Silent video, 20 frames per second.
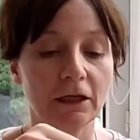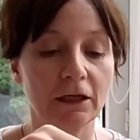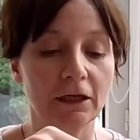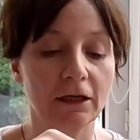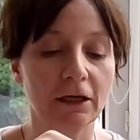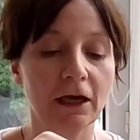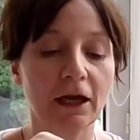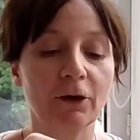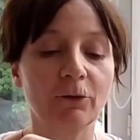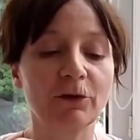
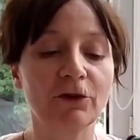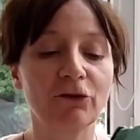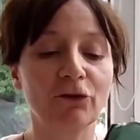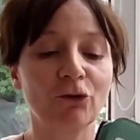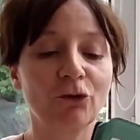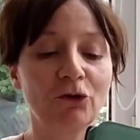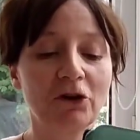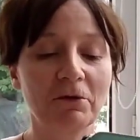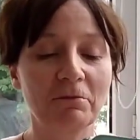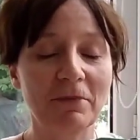in how it's
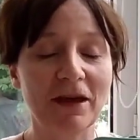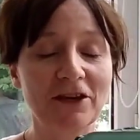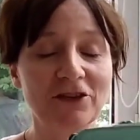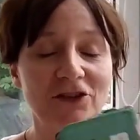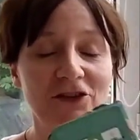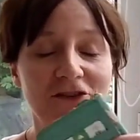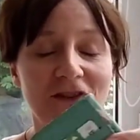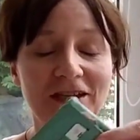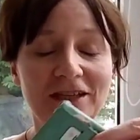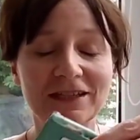going to
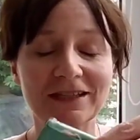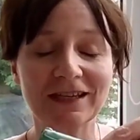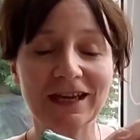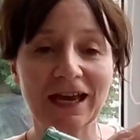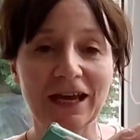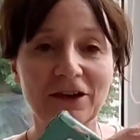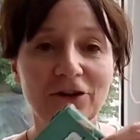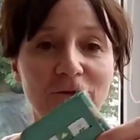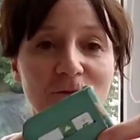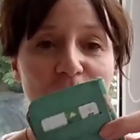measure this
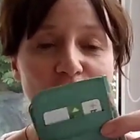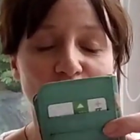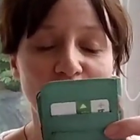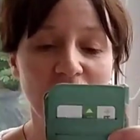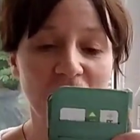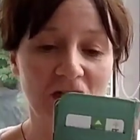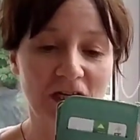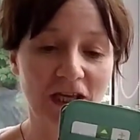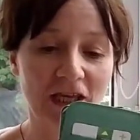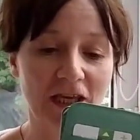kind of
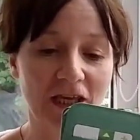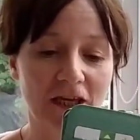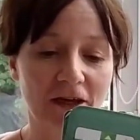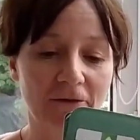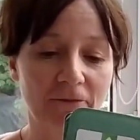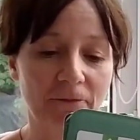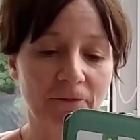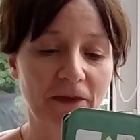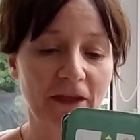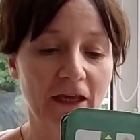motion here.
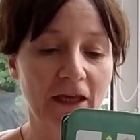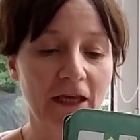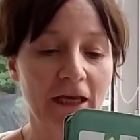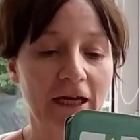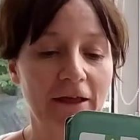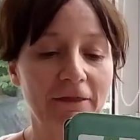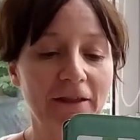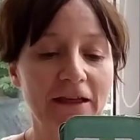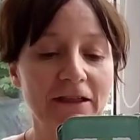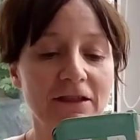
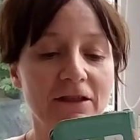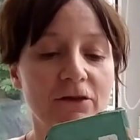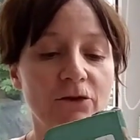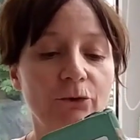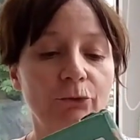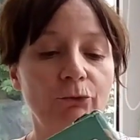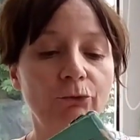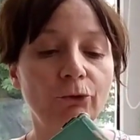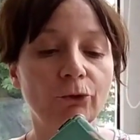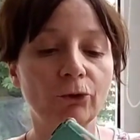And that's the
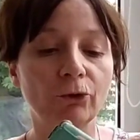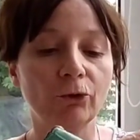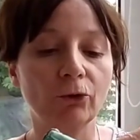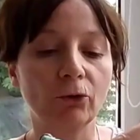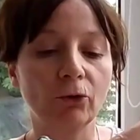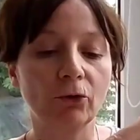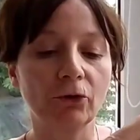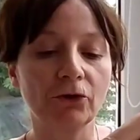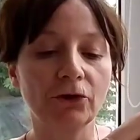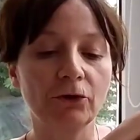
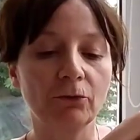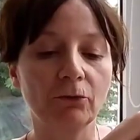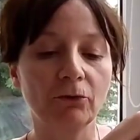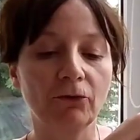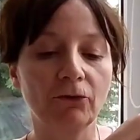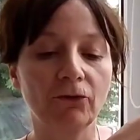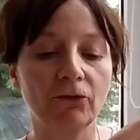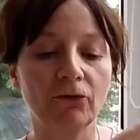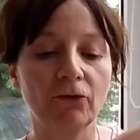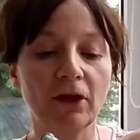roll. You will
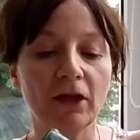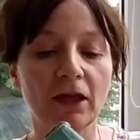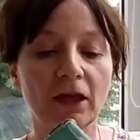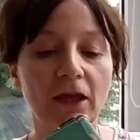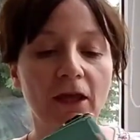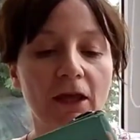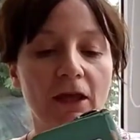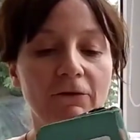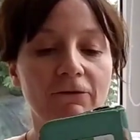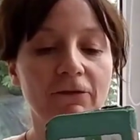
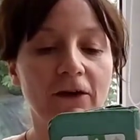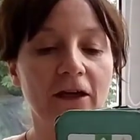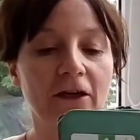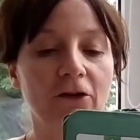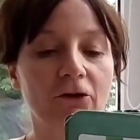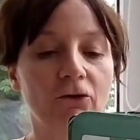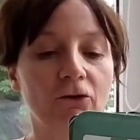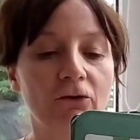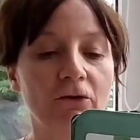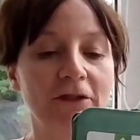see, if I
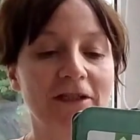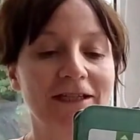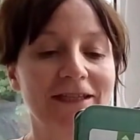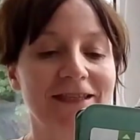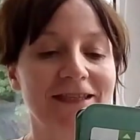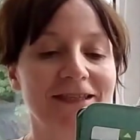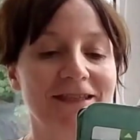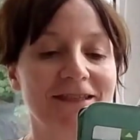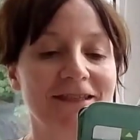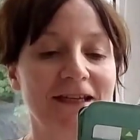can hold it
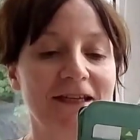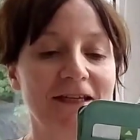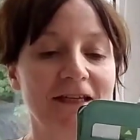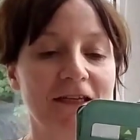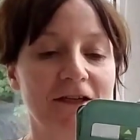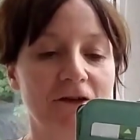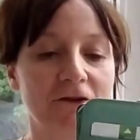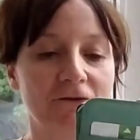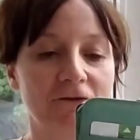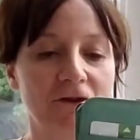
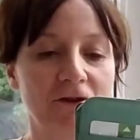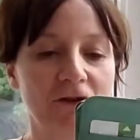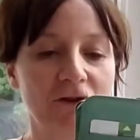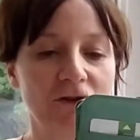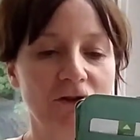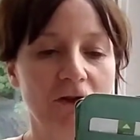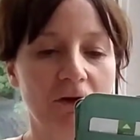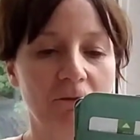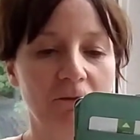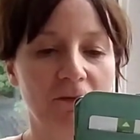steady enough at the
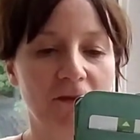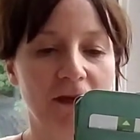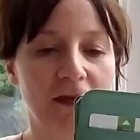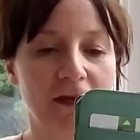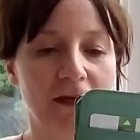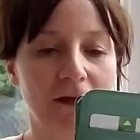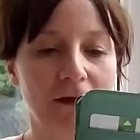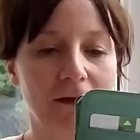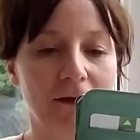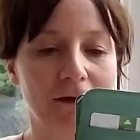top
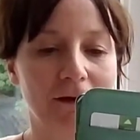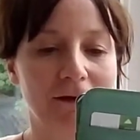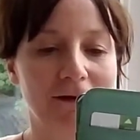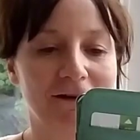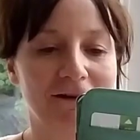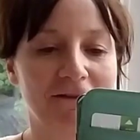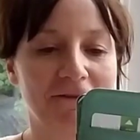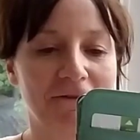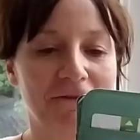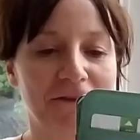there,
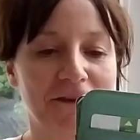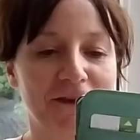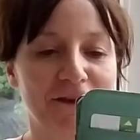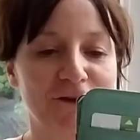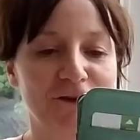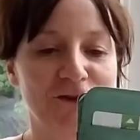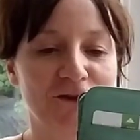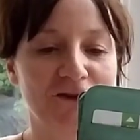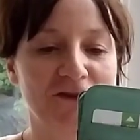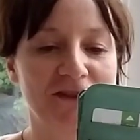
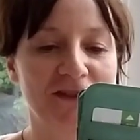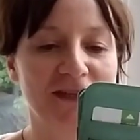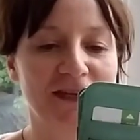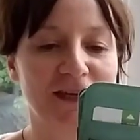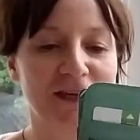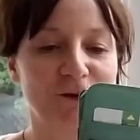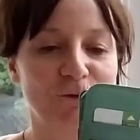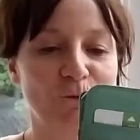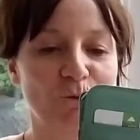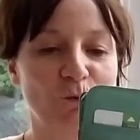it should
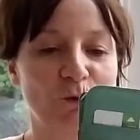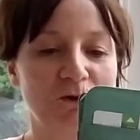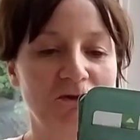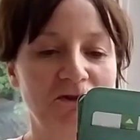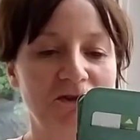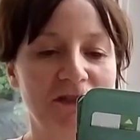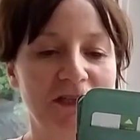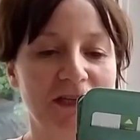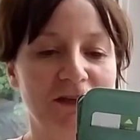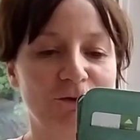say
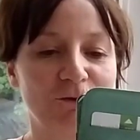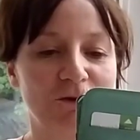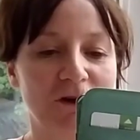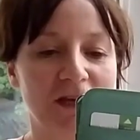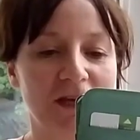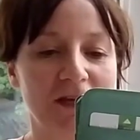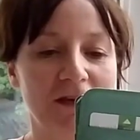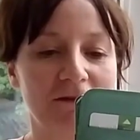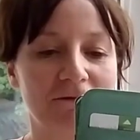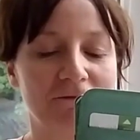1
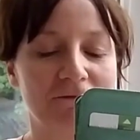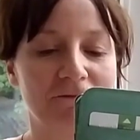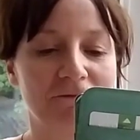degree.